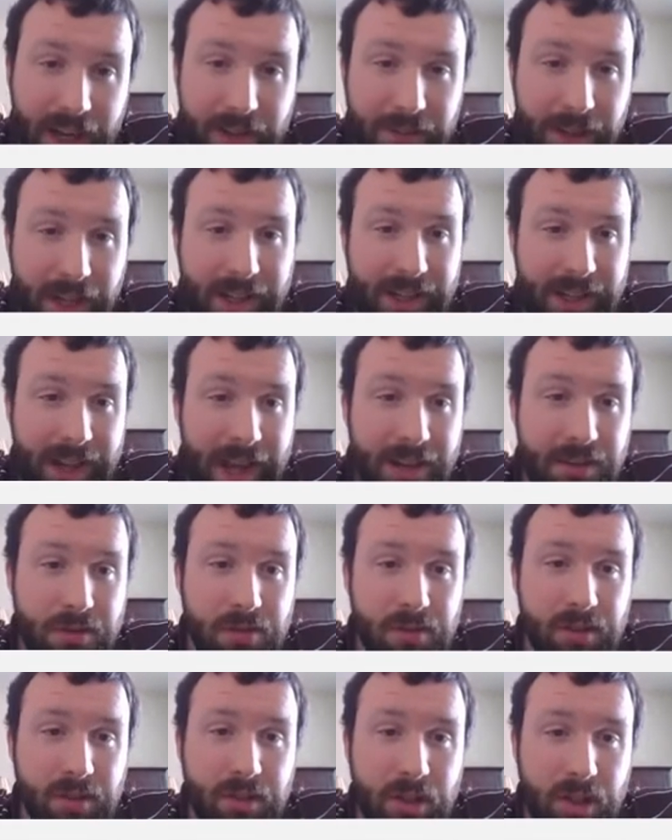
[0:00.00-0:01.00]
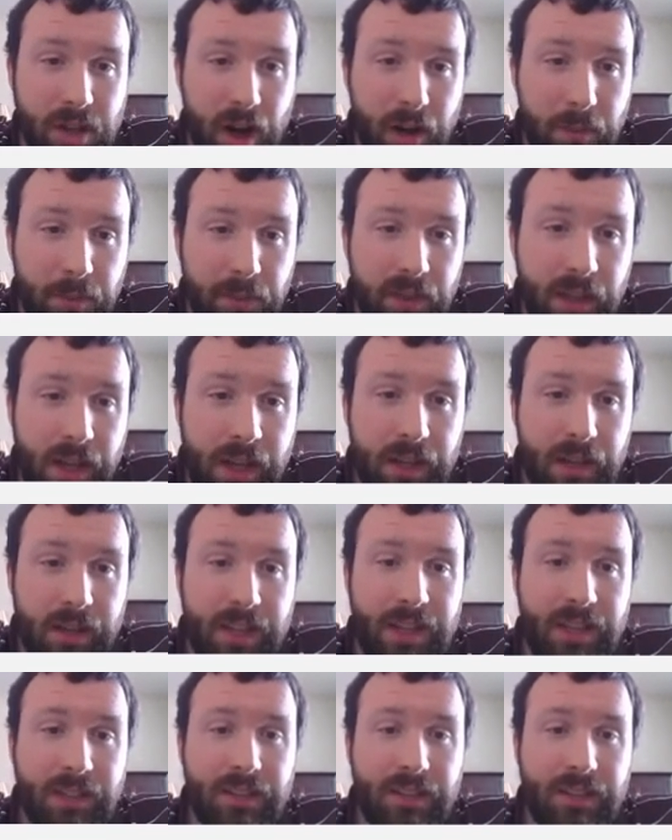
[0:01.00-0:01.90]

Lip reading: of like naturals and sharps. Key